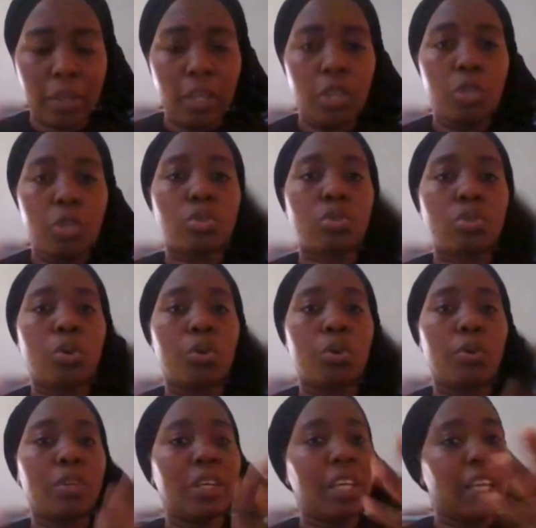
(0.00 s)

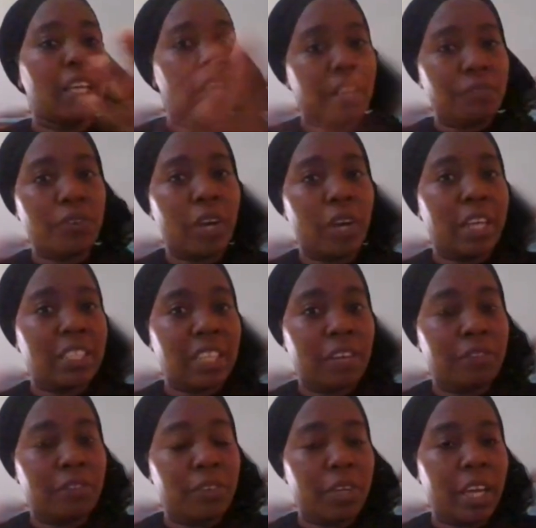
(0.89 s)
so if you're a
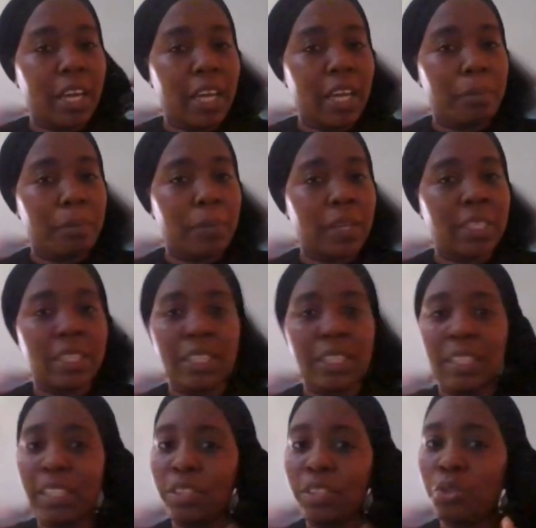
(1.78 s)
7 a.m
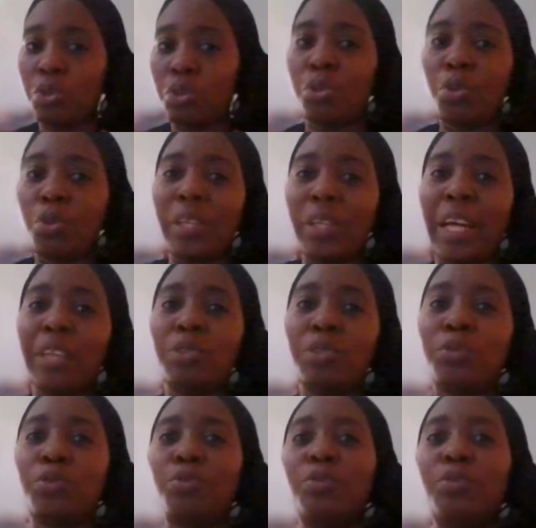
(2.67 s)
person you should know that
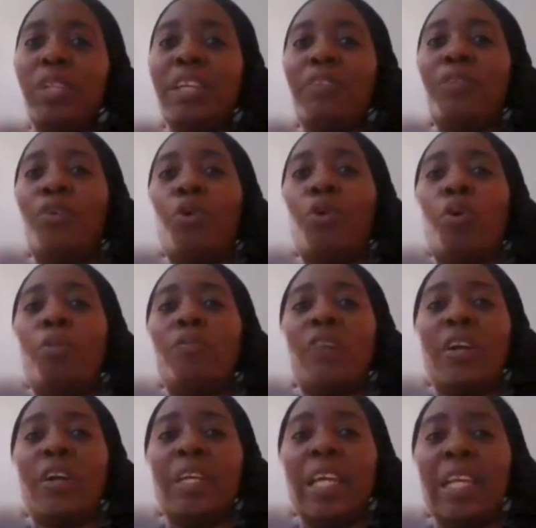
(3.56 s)
you should leave home
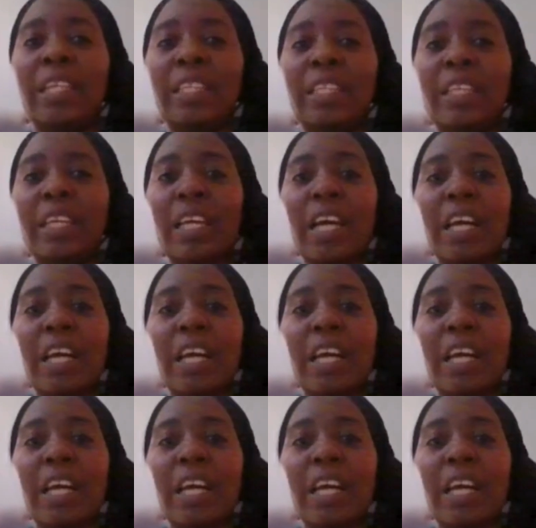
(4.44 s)
very early